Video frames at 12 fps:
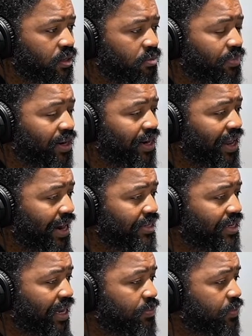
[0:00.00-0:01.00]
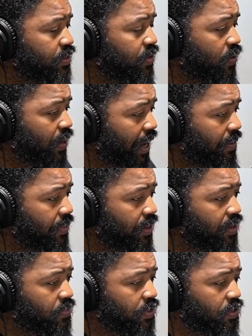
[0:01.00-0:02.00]
But a lot of times it's okay
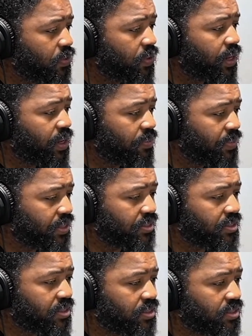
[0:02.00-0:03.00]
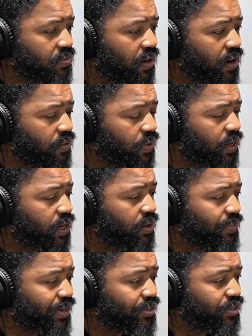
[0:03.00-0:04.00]
because we do get commissions, right? We get
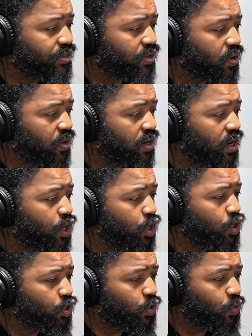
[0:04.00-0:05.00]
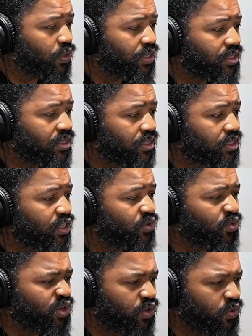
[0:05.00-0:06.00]
commissions on new leases and
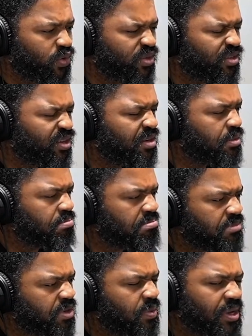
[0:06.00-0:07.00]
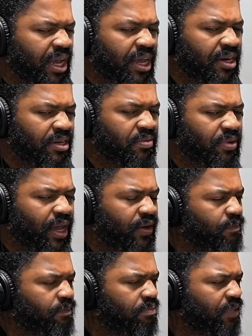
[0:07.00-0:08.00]
renewals. So we kind of kind
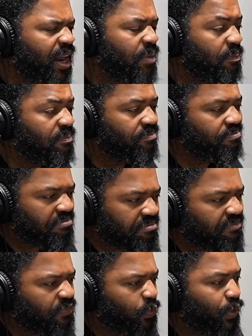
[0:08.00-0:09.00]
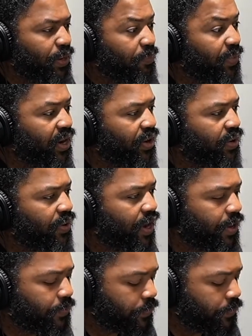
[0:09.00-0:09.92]
of kind of grin and bear it, right?